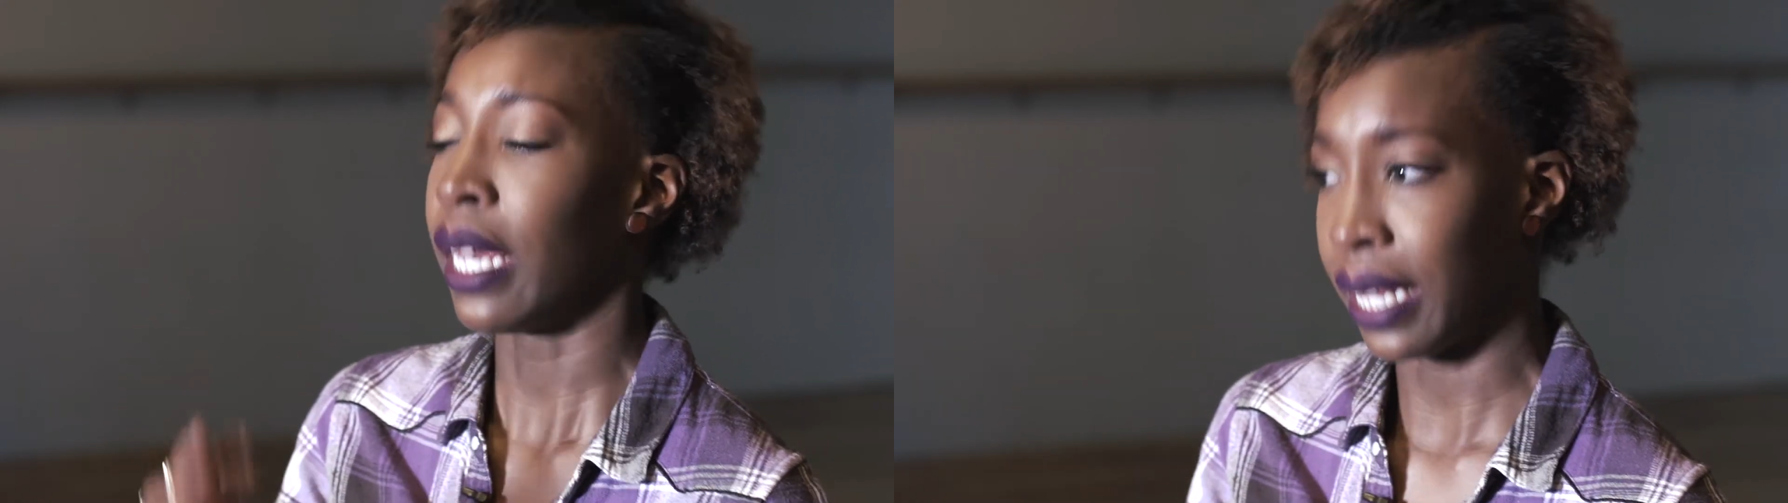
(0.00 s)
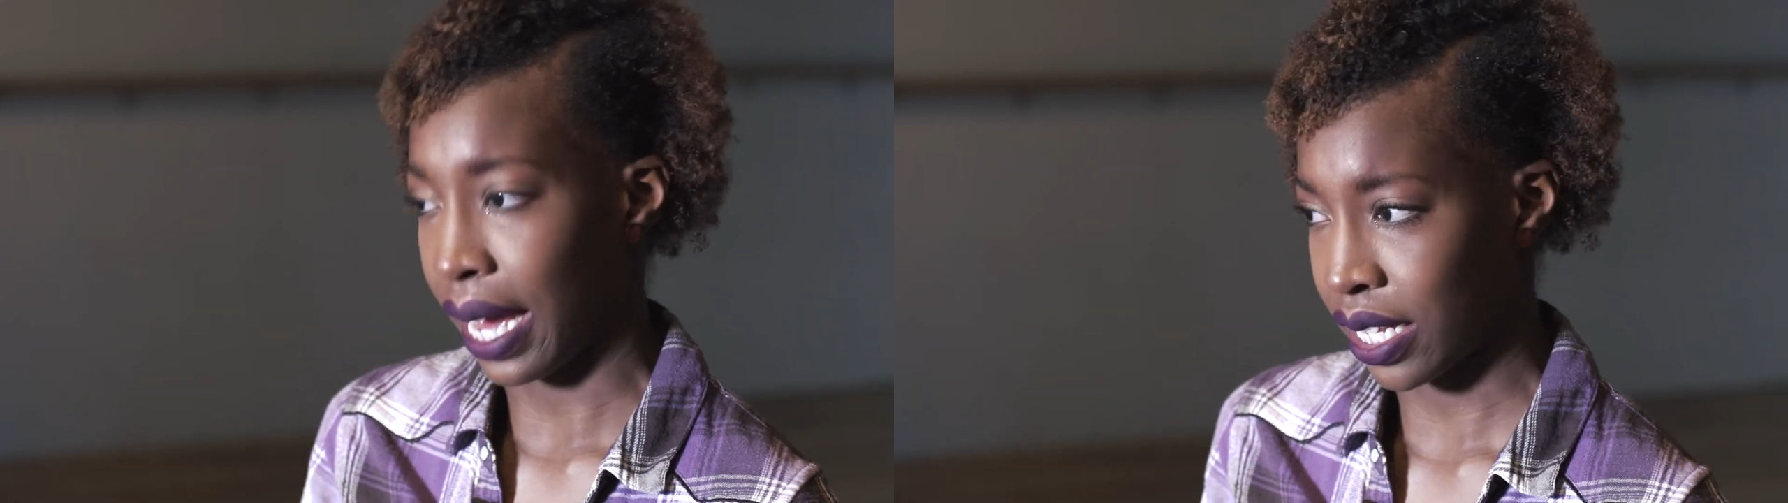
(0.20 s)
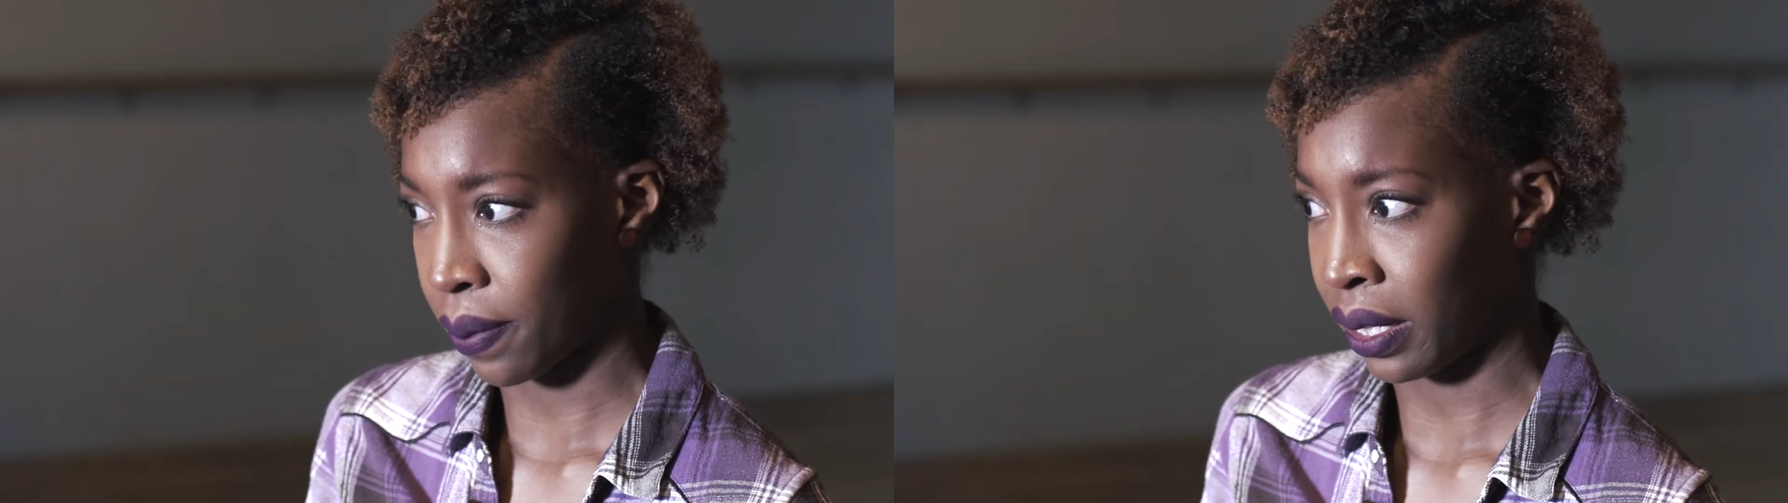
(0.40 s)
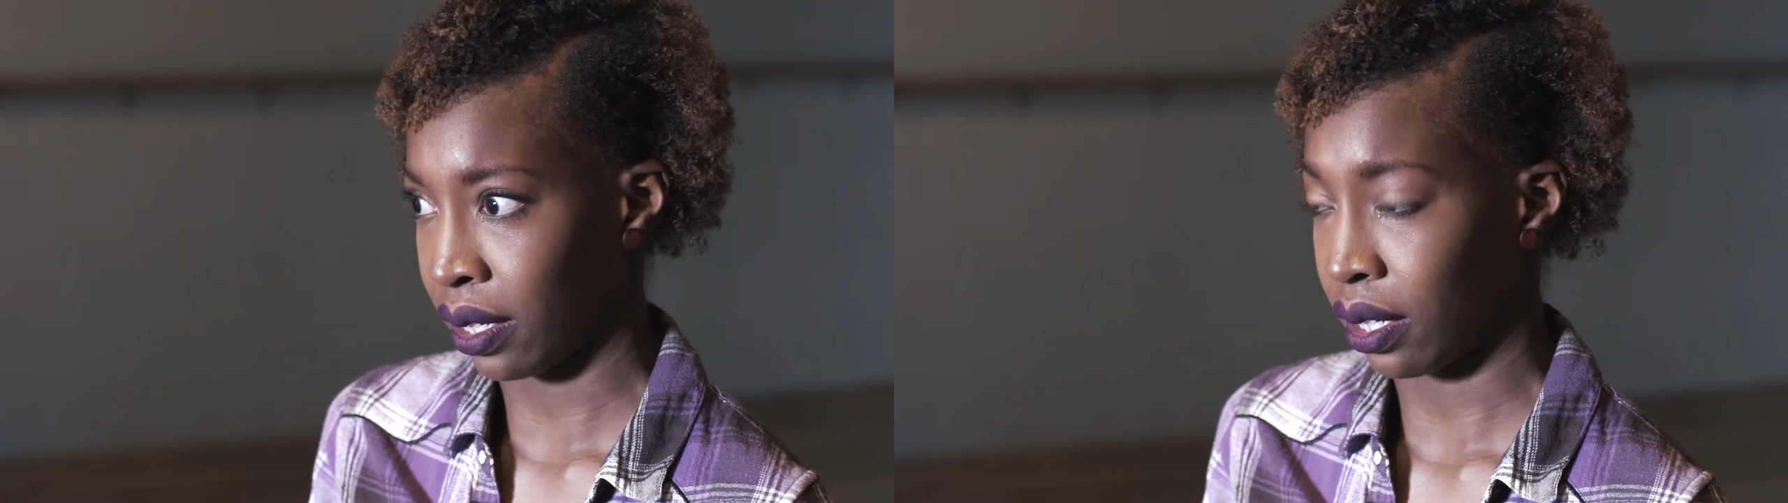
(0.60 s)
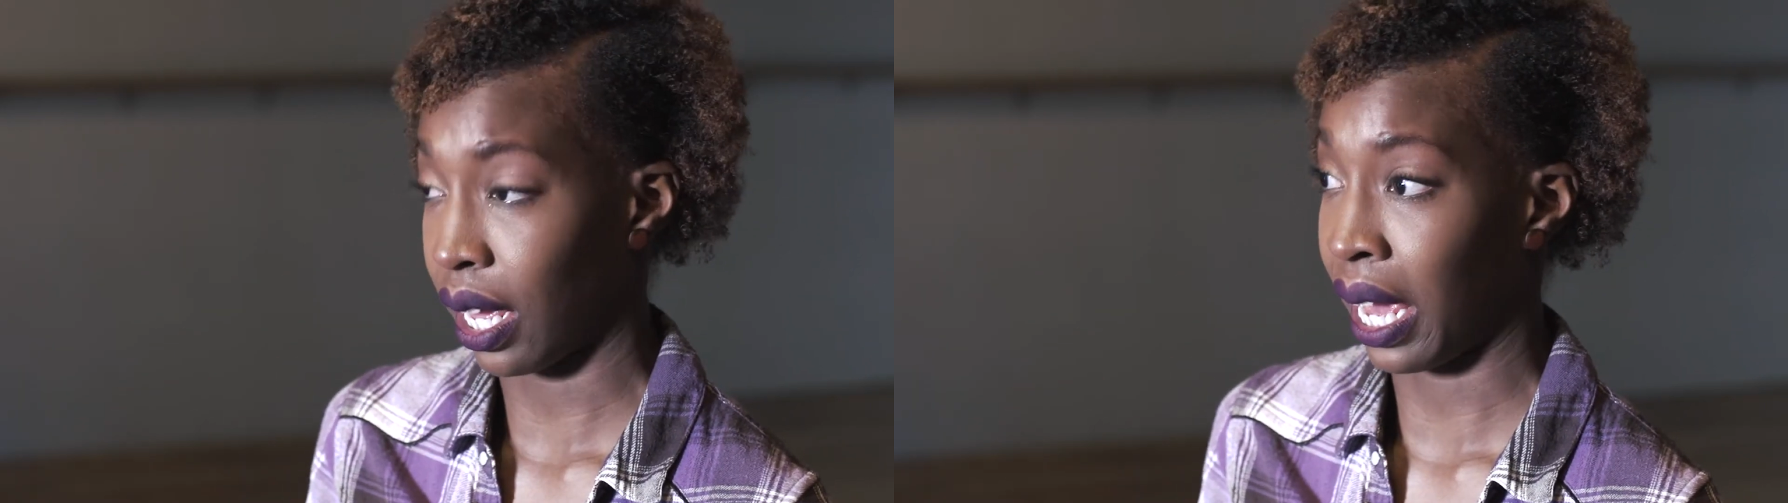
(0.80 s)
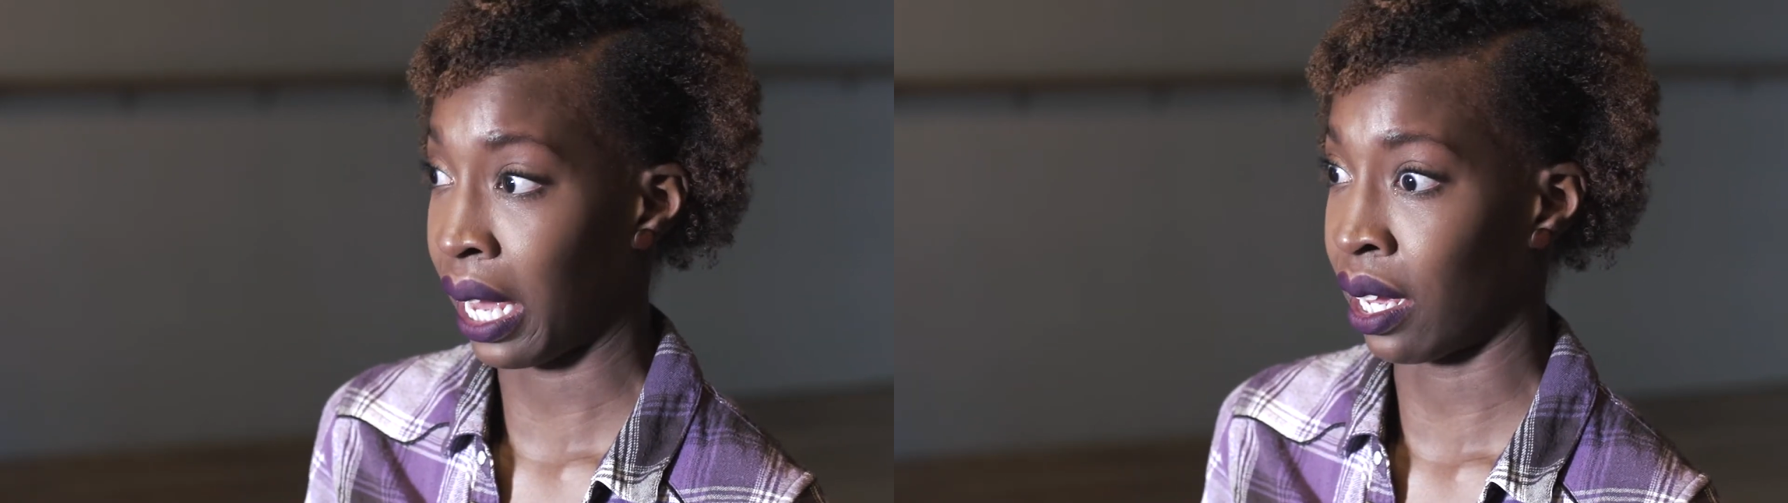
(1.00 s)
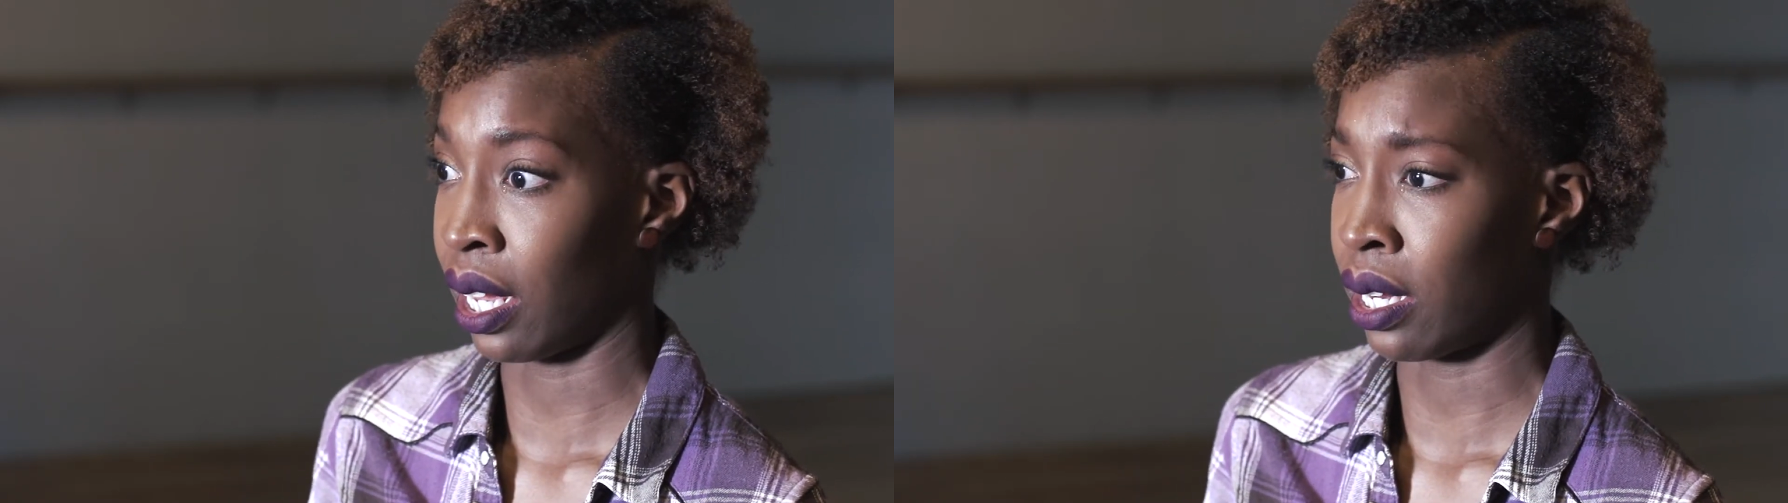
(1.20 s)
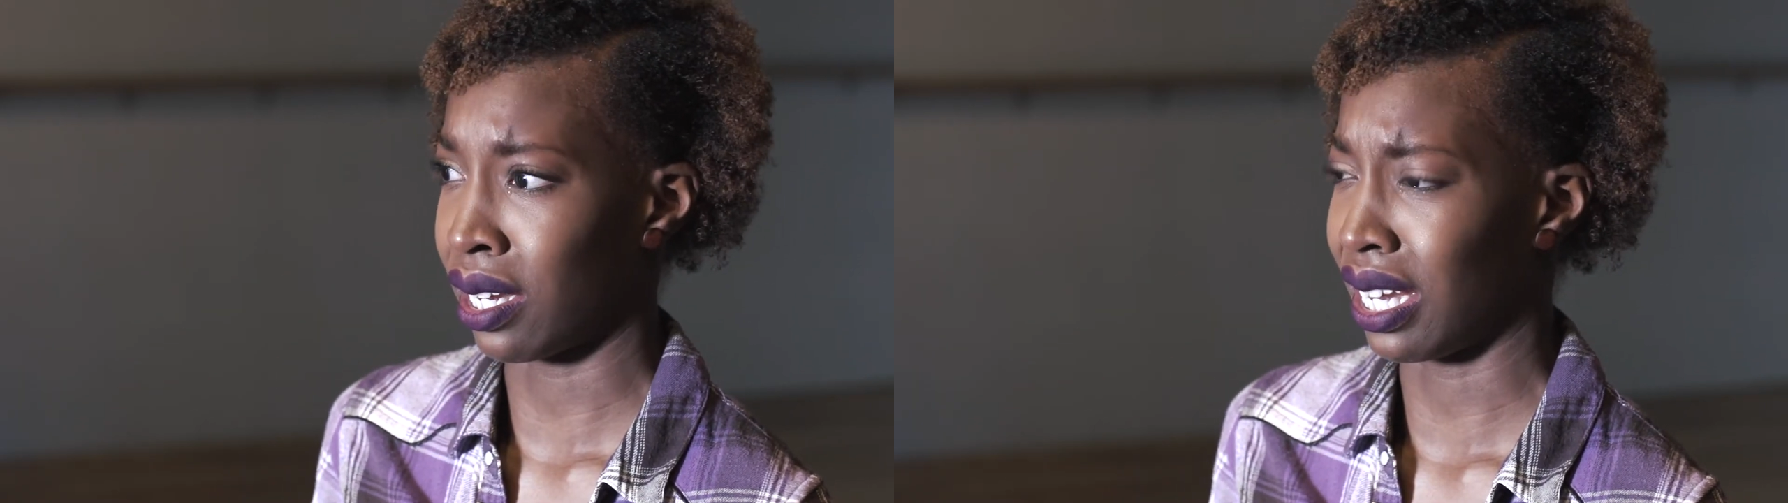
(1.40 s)
in the hospital
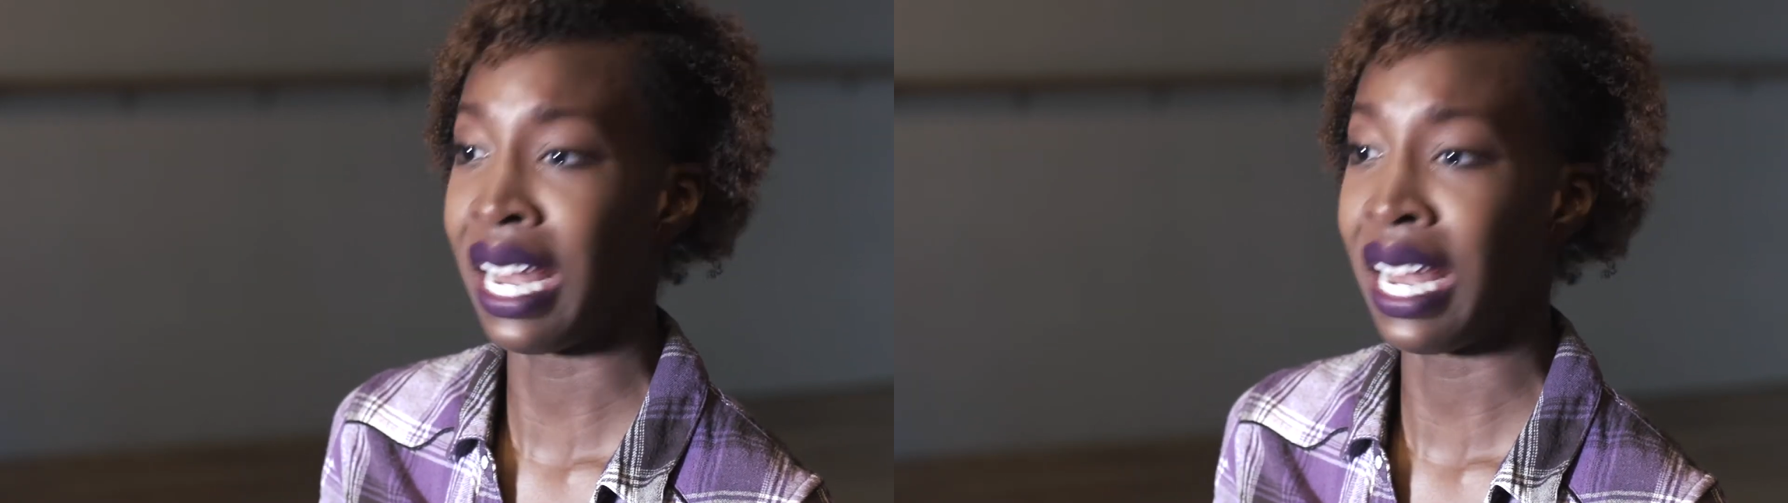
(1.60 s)
and